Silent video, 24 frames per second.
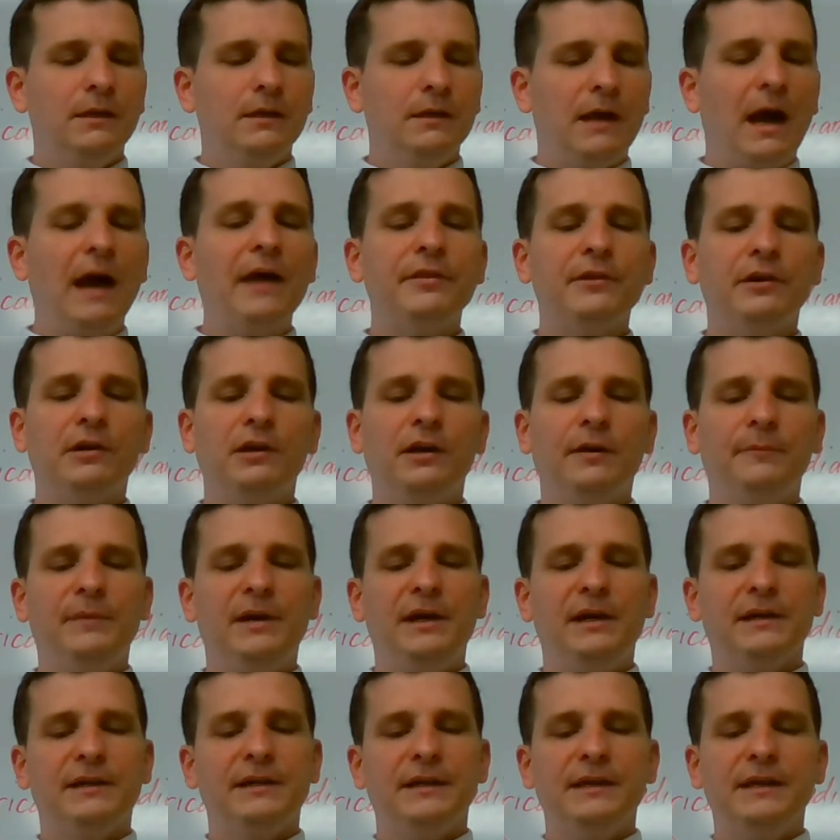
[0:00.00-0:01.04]
Other
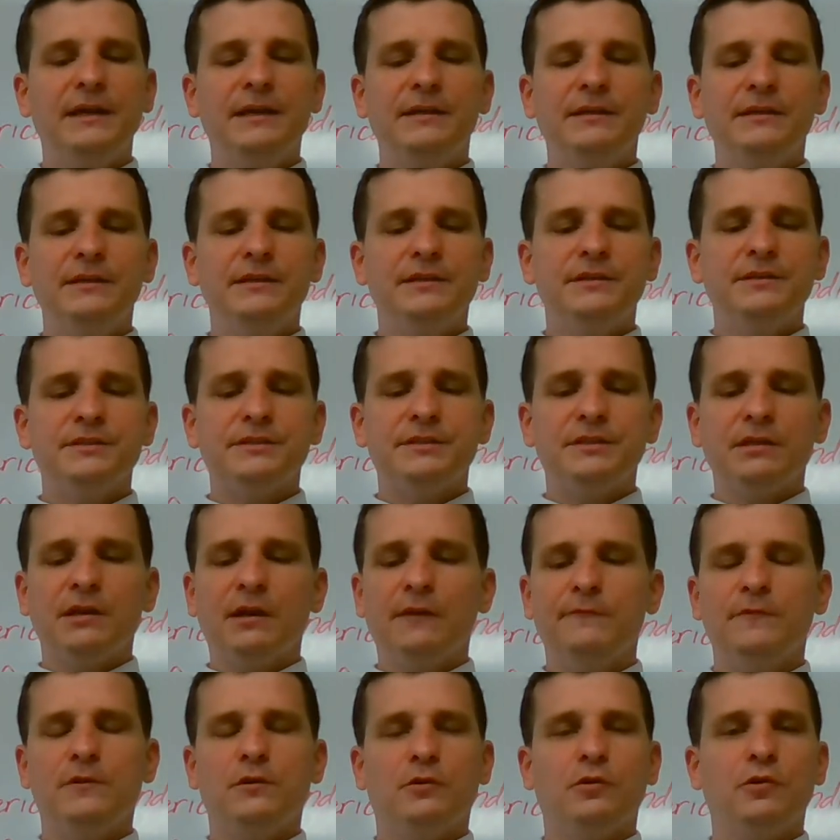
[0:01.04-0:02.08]
American Indians
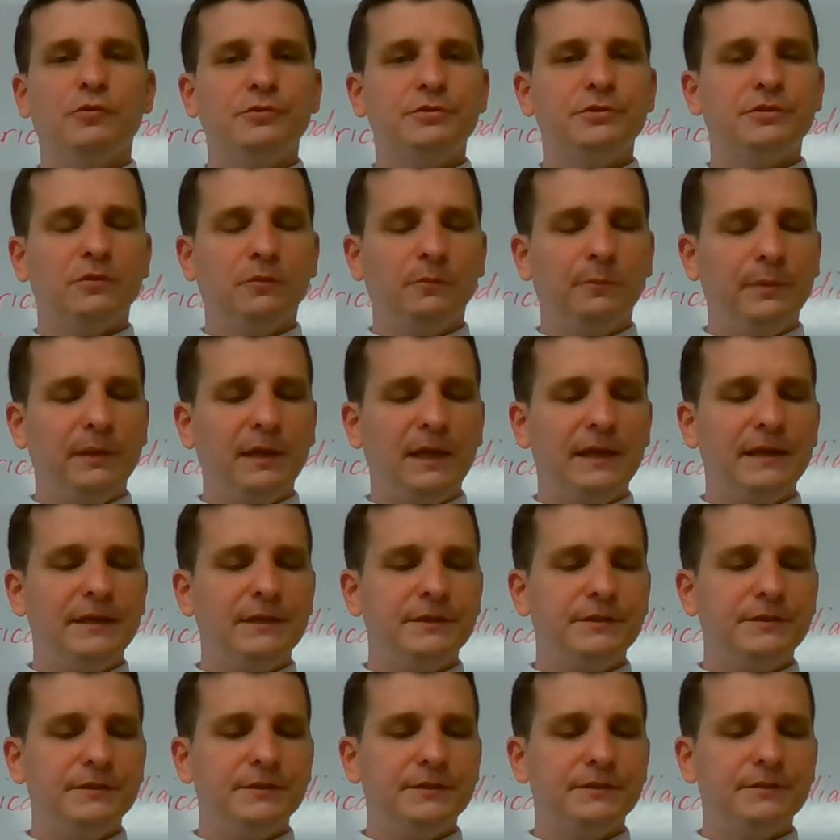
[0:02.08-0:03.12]
of the coastal
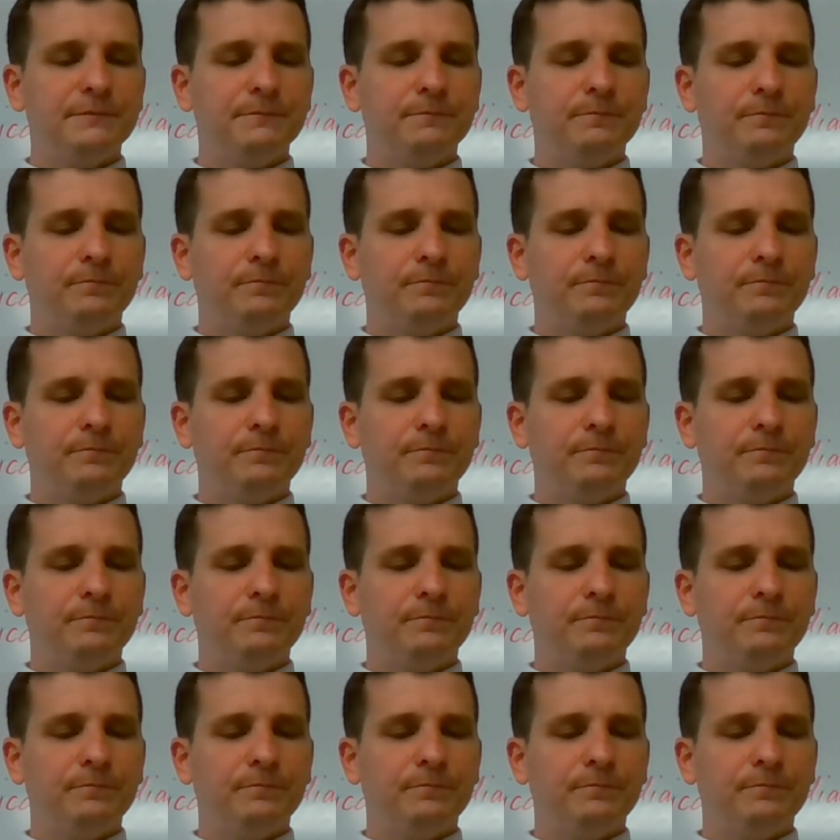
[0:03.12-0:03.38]
plains.